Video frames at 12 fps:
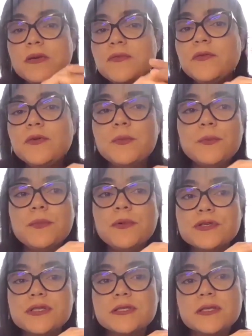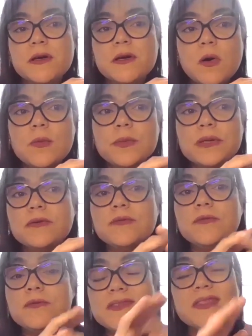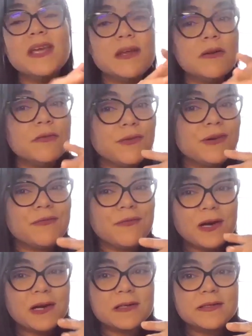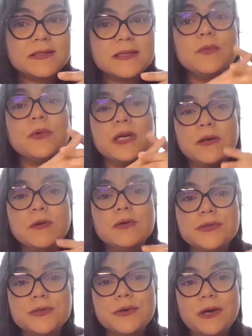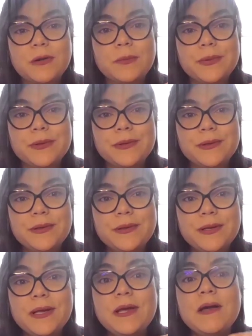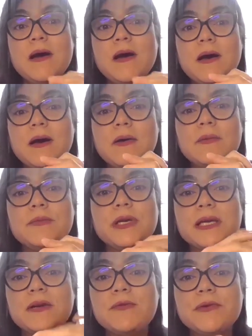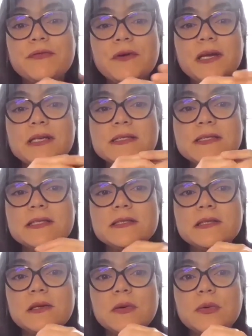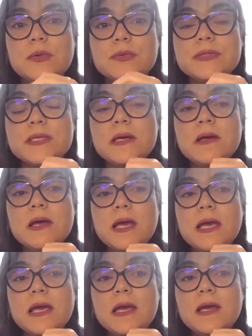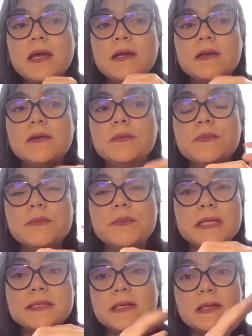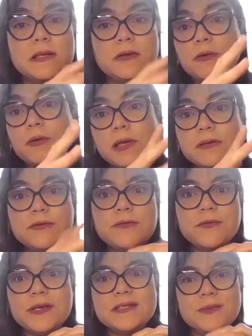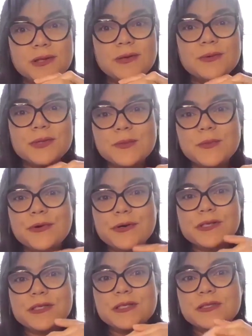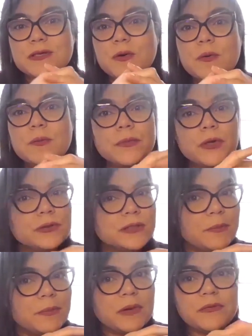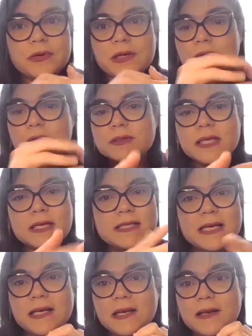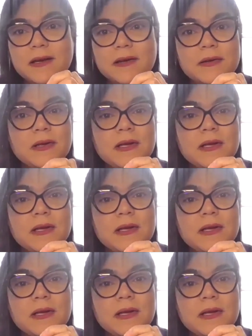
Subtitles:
If you purchase a home and you're thinking of refinancing, we can also help. We can refinance these loans, and basically no lender fees with U.S. Mortgage. So contact Beverly, contact Taina.